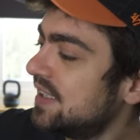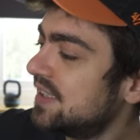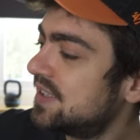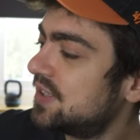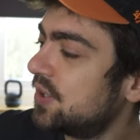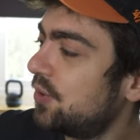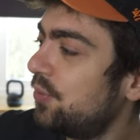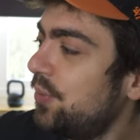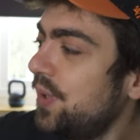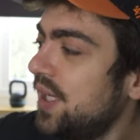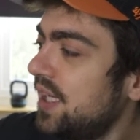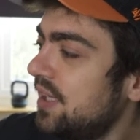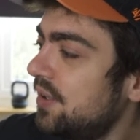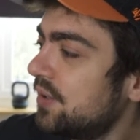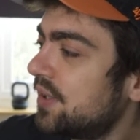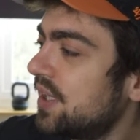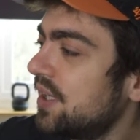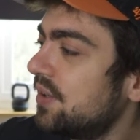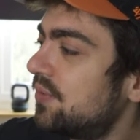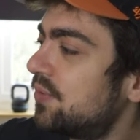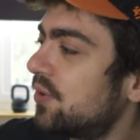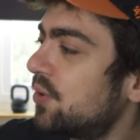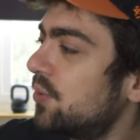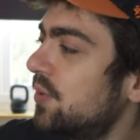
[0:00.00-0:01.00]
So really
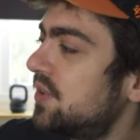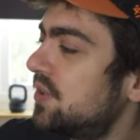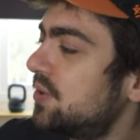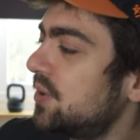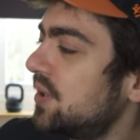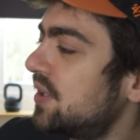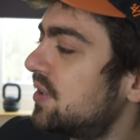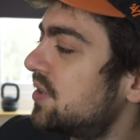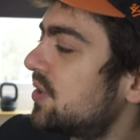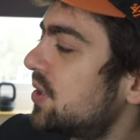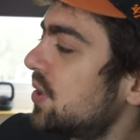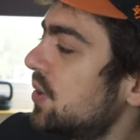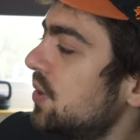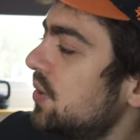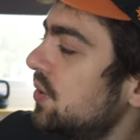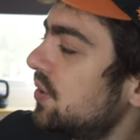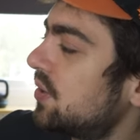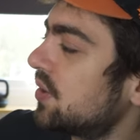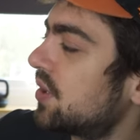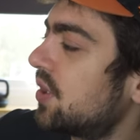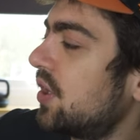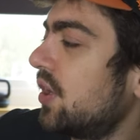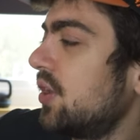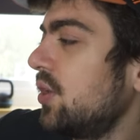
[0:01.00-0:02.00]
looking forward to it too.
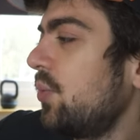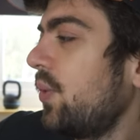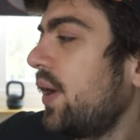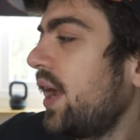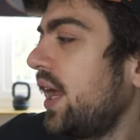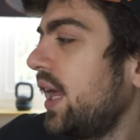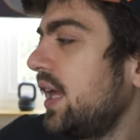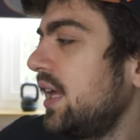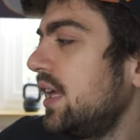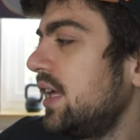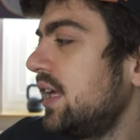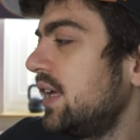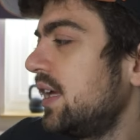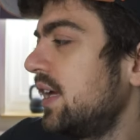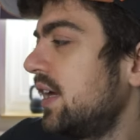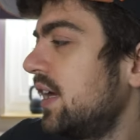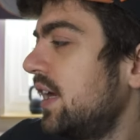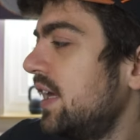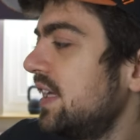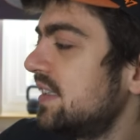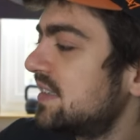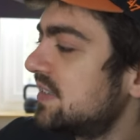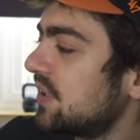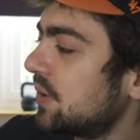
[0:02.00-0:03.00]
The colorway
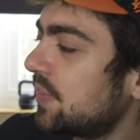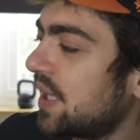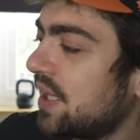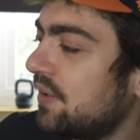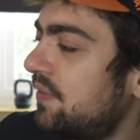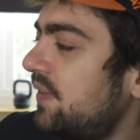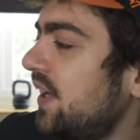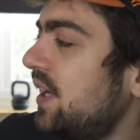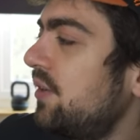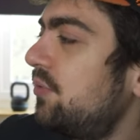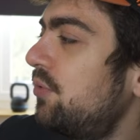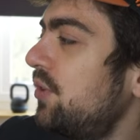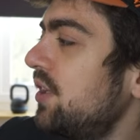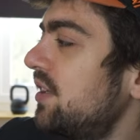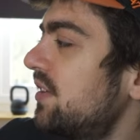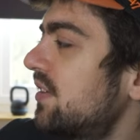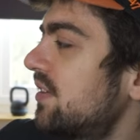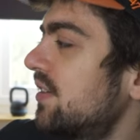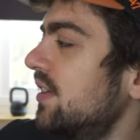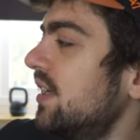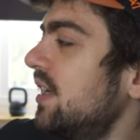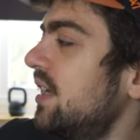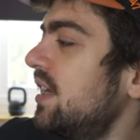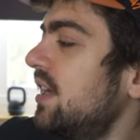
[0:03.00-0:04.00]
is not my
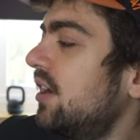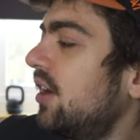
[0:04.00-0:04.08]
favorite.